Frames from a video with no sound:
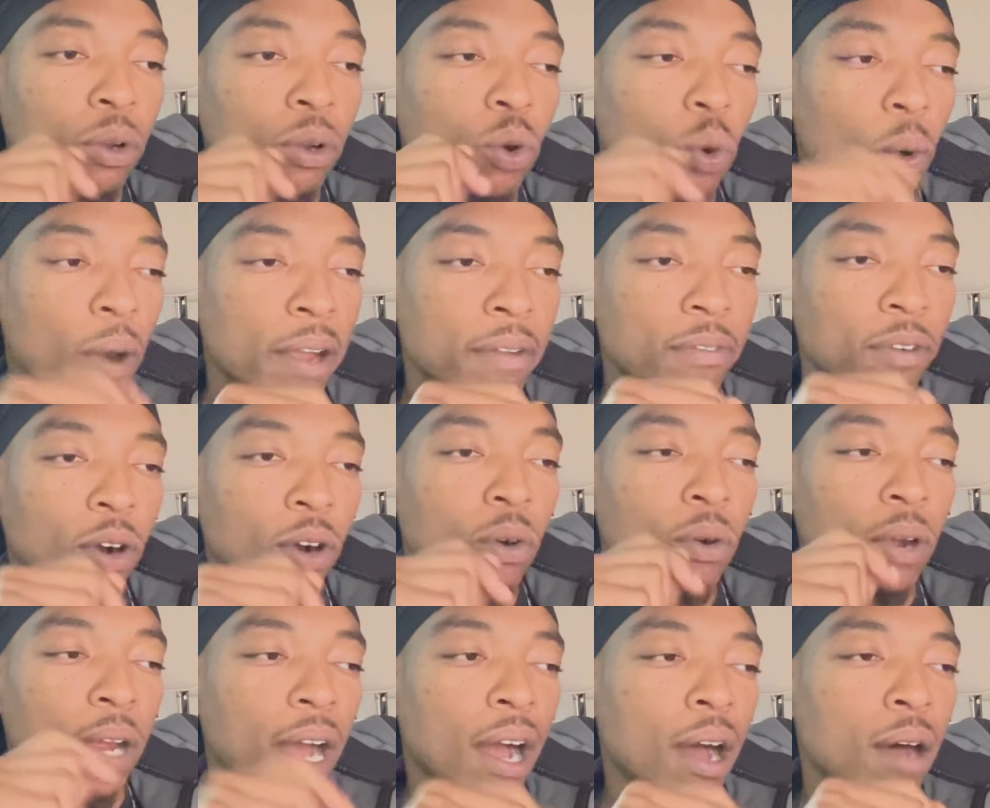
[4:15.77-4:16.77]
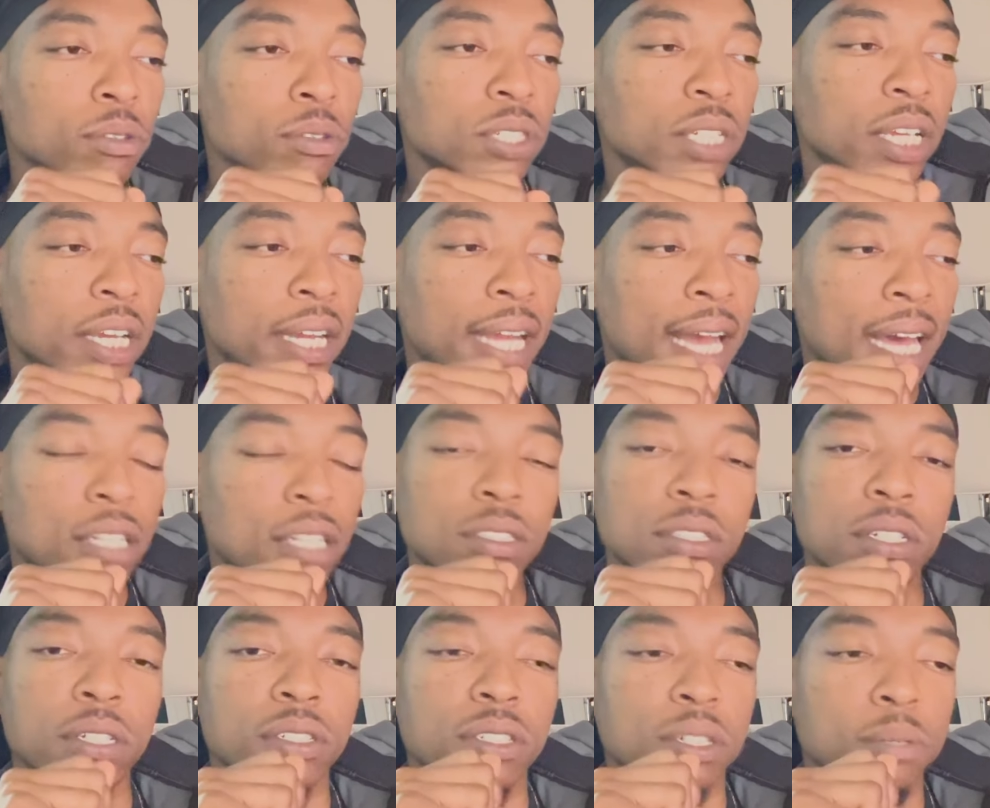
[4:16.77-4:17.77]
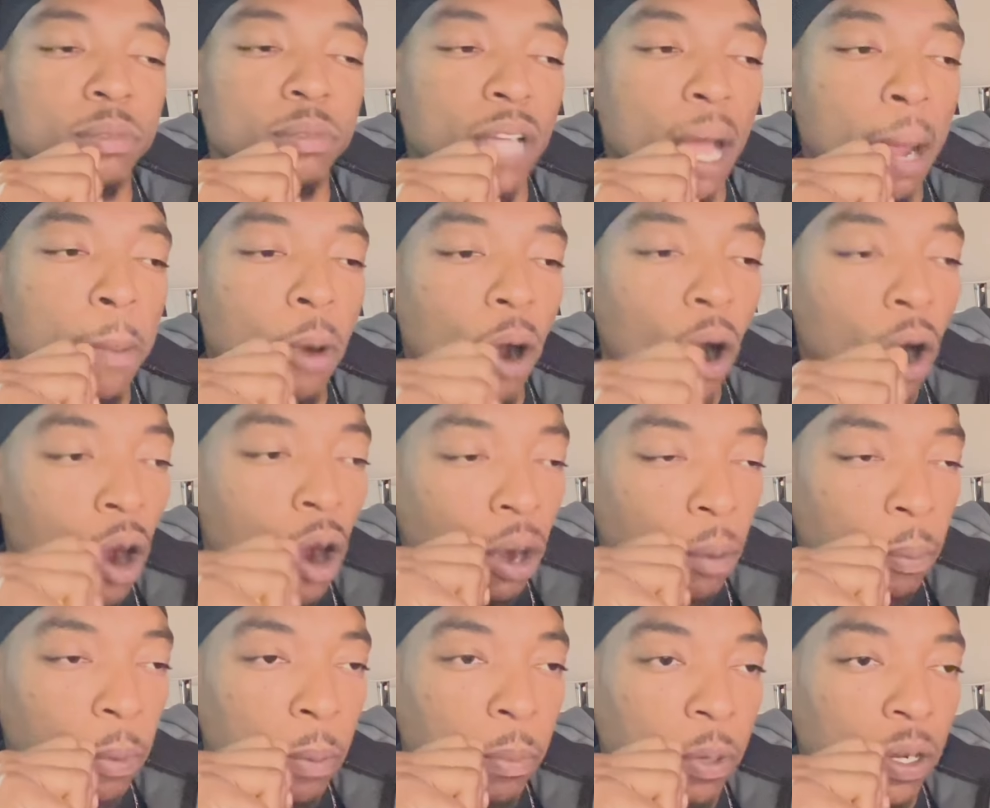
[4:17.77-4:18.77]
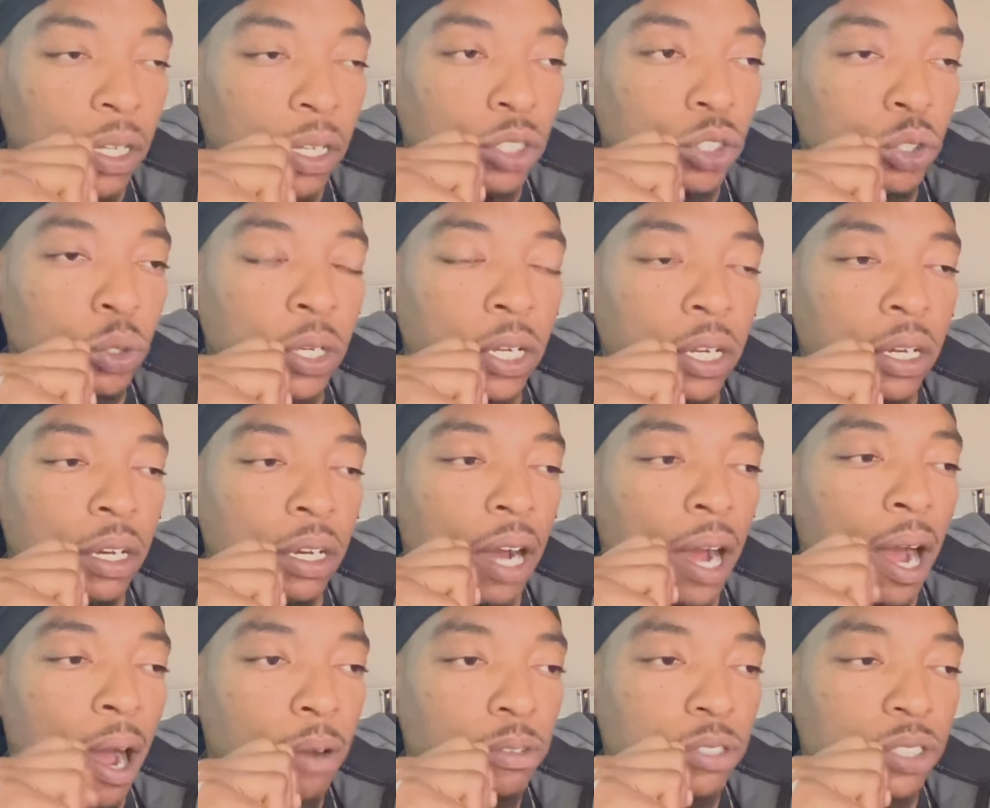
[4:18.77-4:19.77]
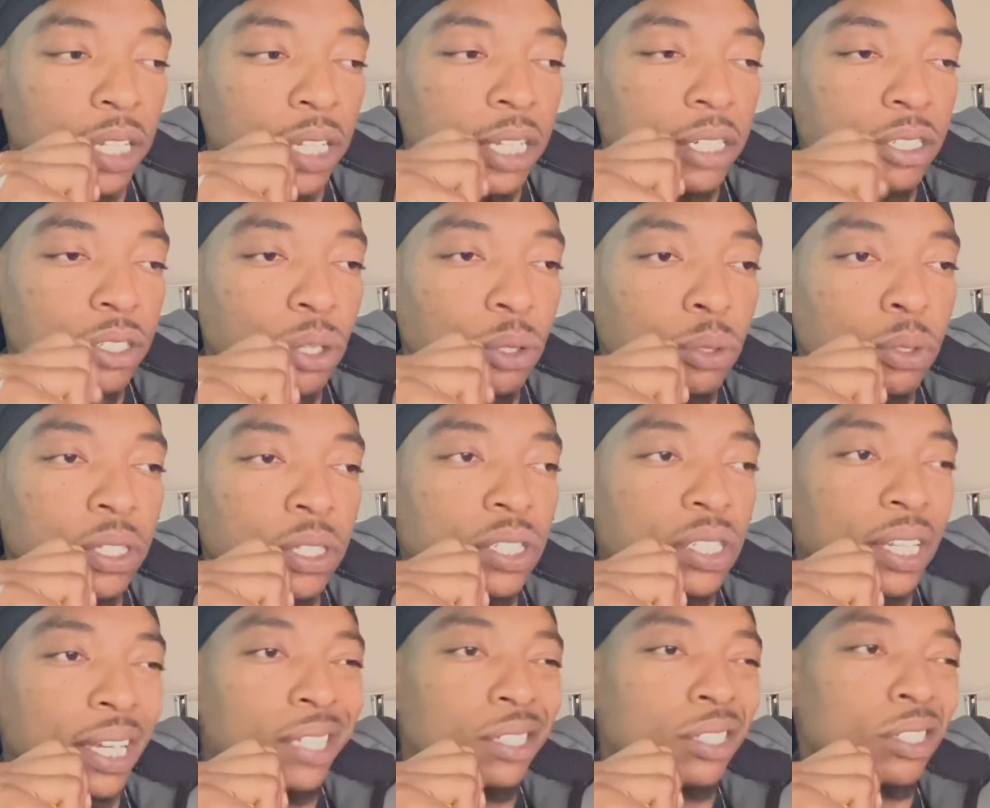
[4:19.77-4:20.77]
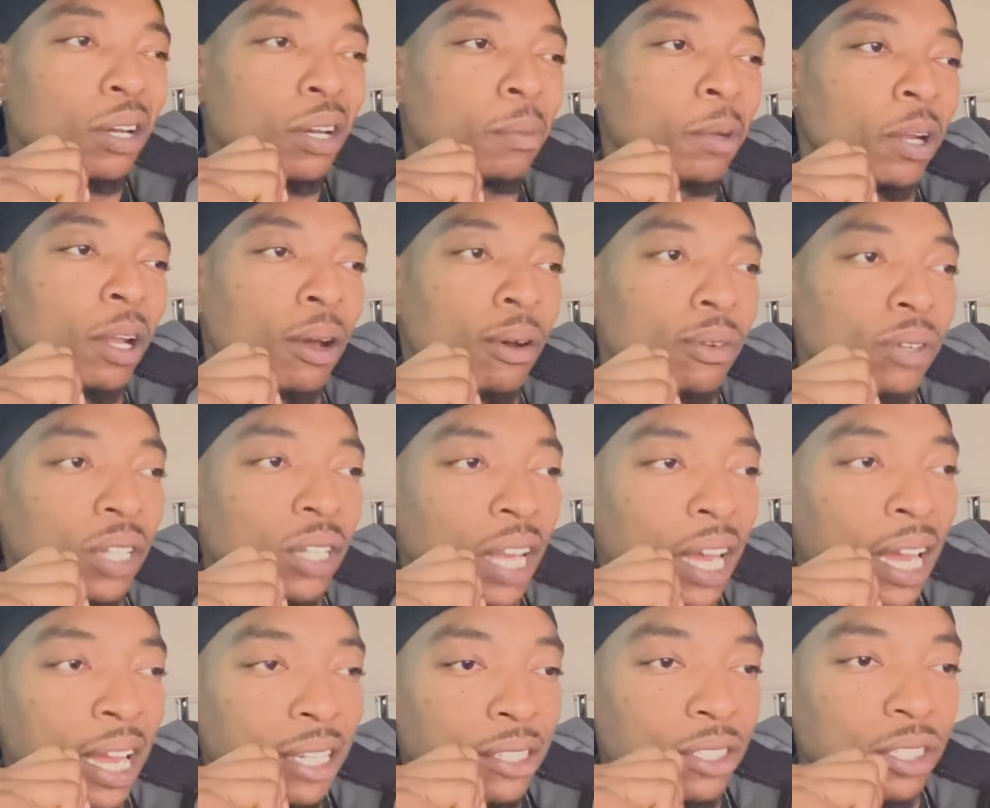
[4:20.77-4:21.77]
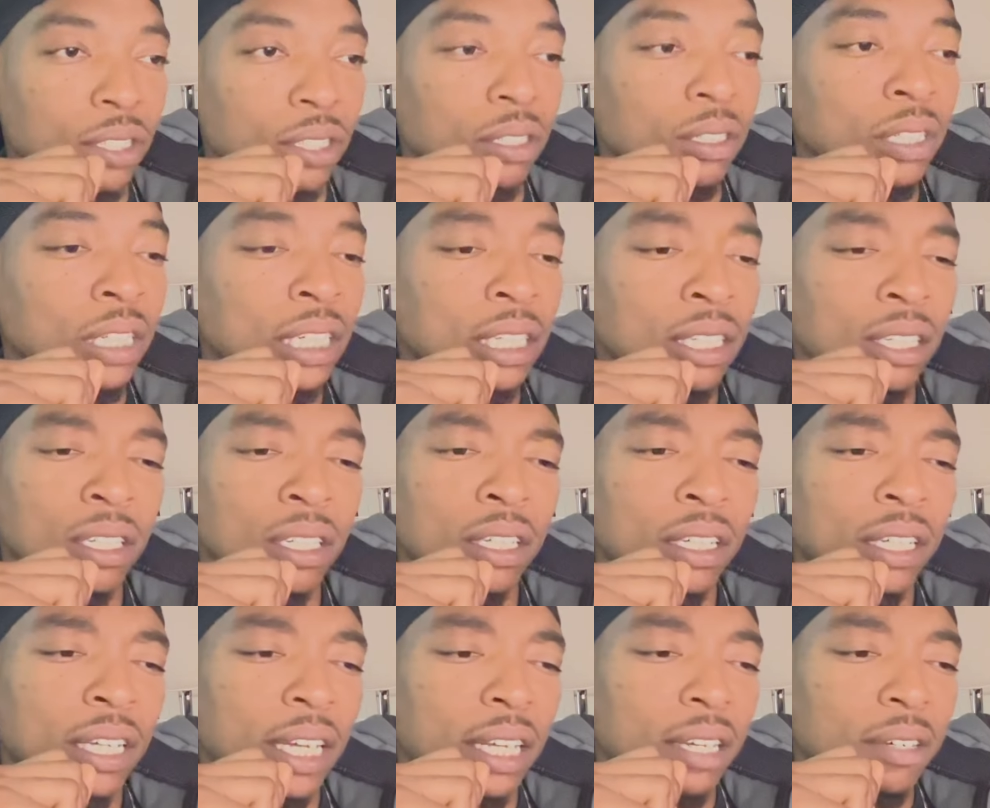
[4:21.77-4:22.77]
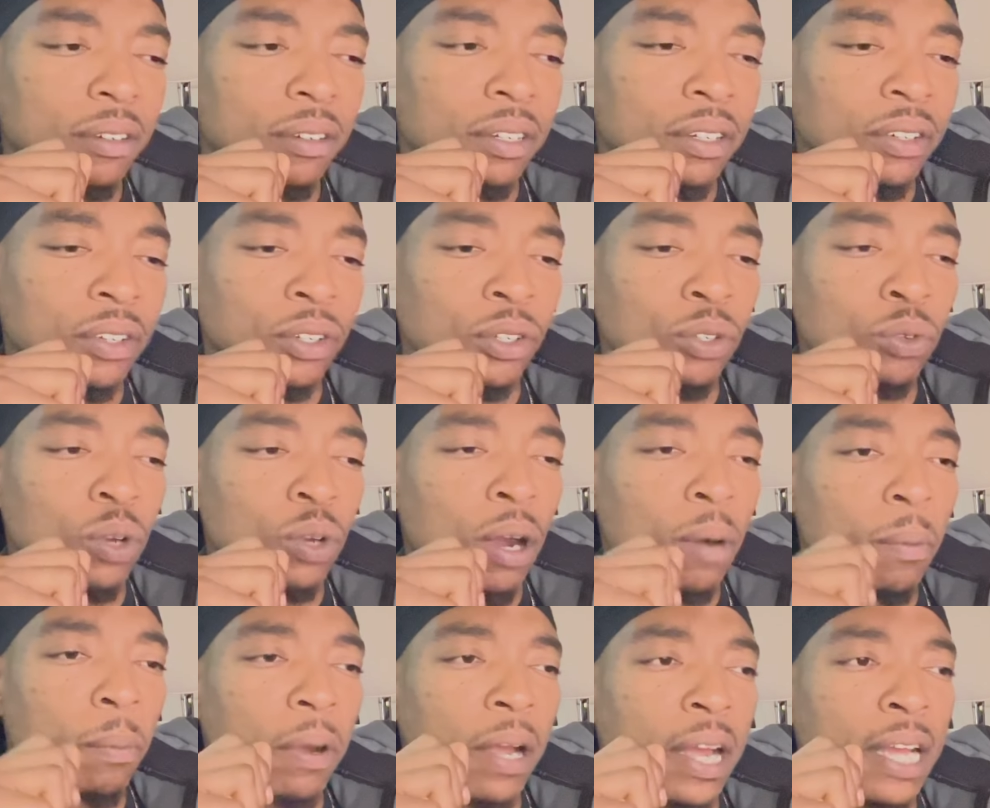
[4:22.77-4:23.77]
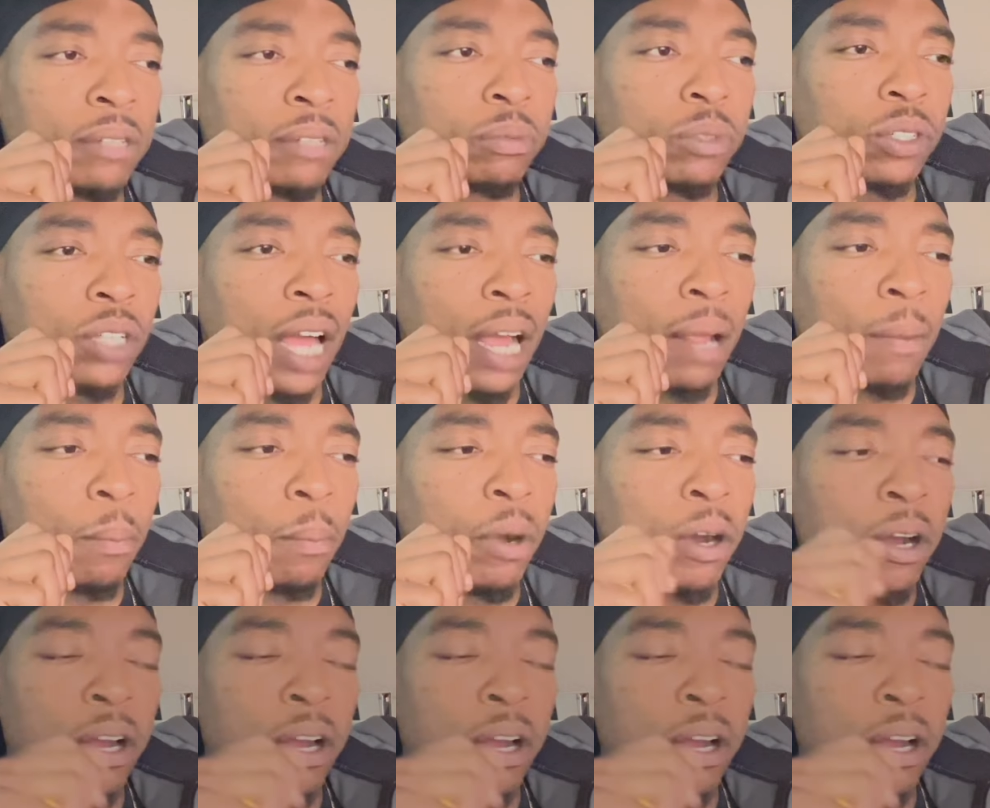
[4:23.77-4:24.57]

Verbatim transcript: Quavo and Offset got into some type of argument because you hear Offset too, he say something along the lines of, like you come past me, like mud